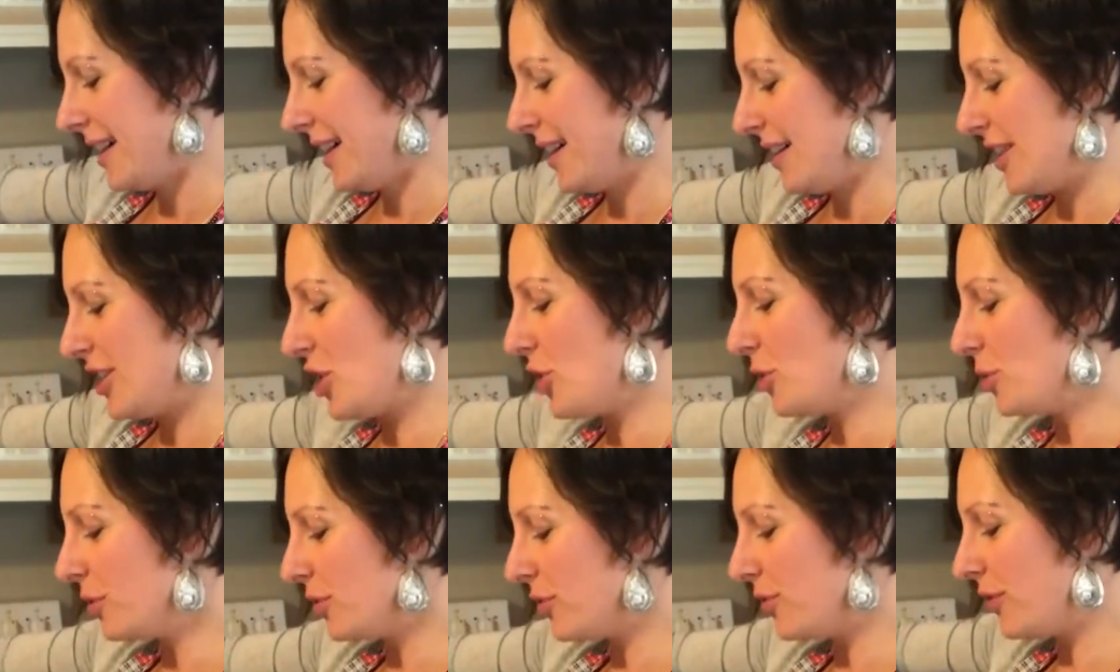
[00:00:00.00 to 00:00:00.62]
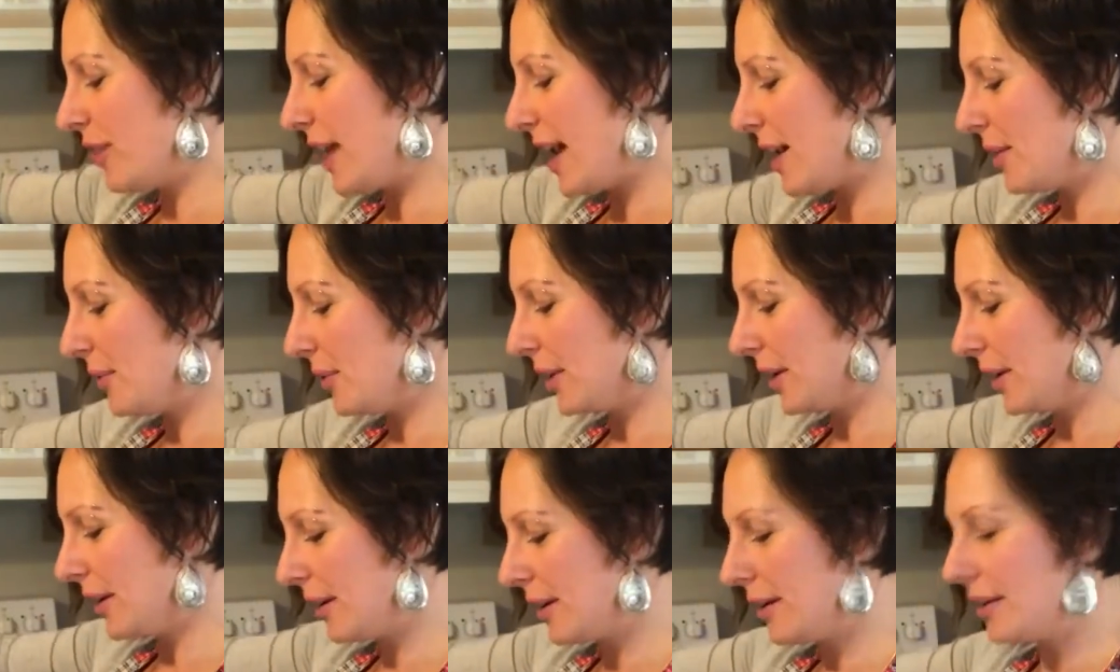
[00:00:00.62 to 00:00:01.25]
oat
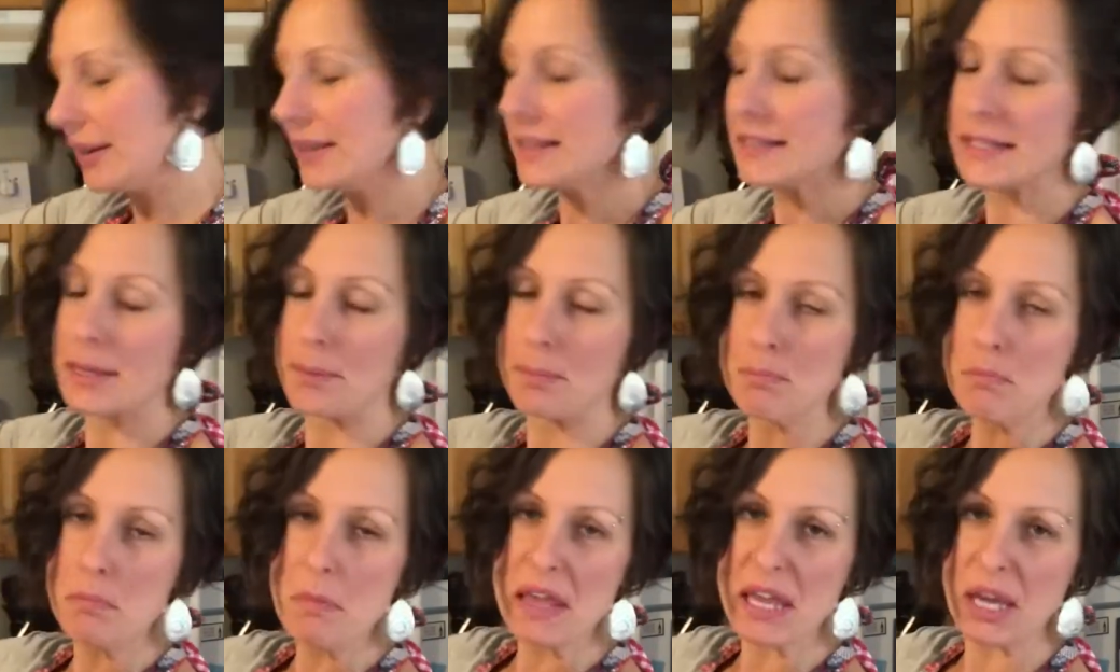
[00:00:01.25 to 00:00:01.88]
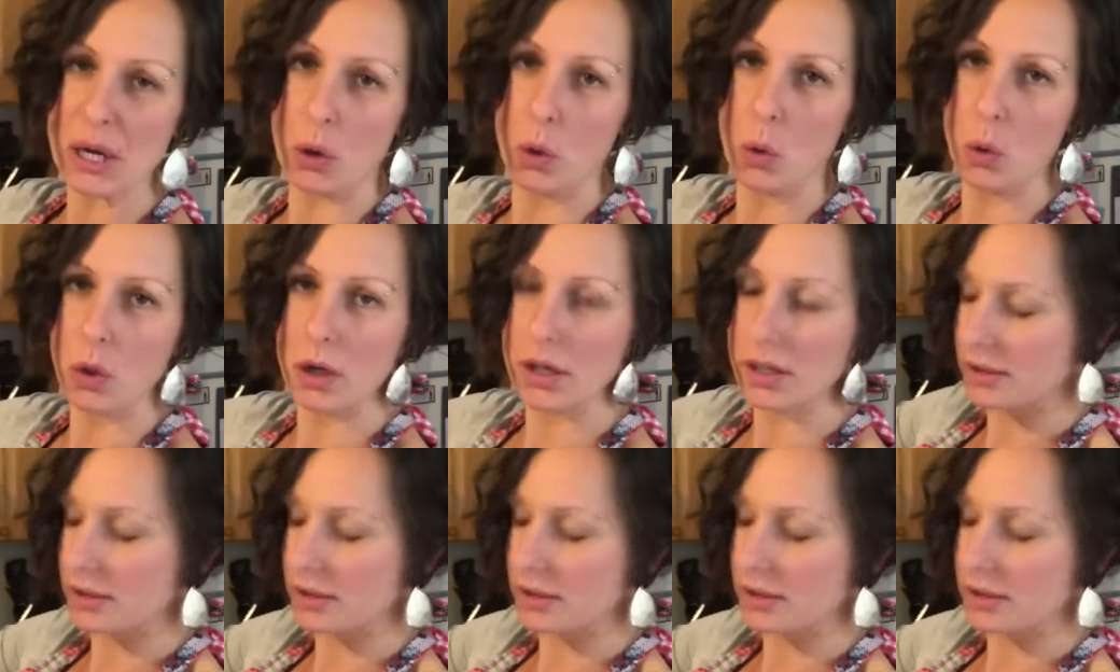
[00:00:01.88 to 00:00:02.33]
flour, some milk,